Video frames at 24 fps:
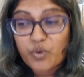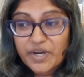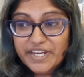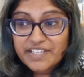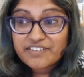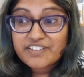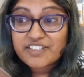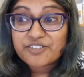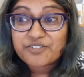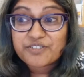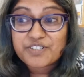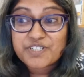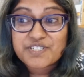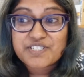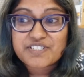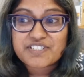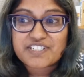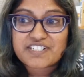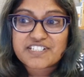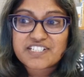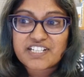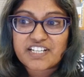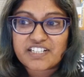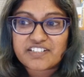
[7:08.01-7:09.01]
where there is
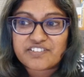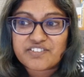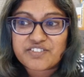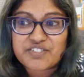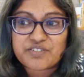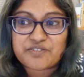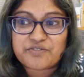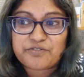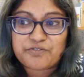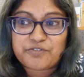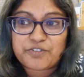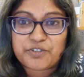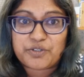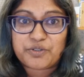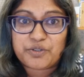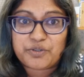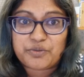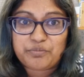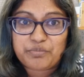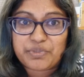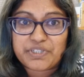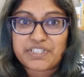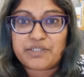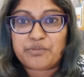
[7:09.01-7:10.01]
the tons of
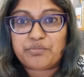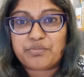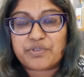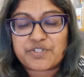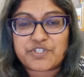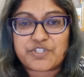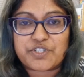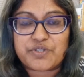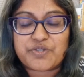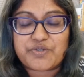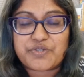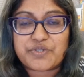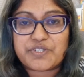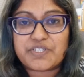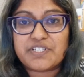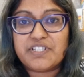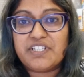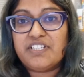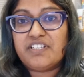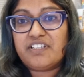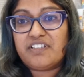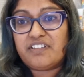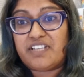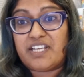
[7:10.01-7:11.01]
food being produced
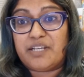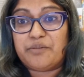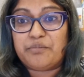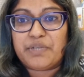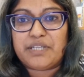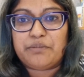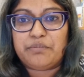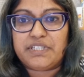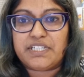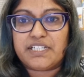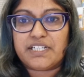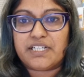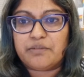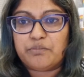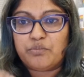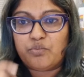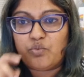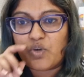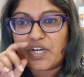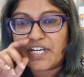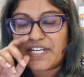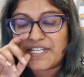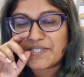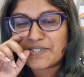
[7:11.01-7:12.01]
that may
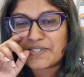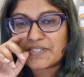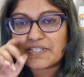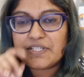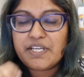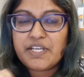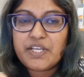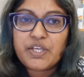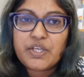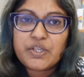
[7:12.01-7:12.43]
become waste.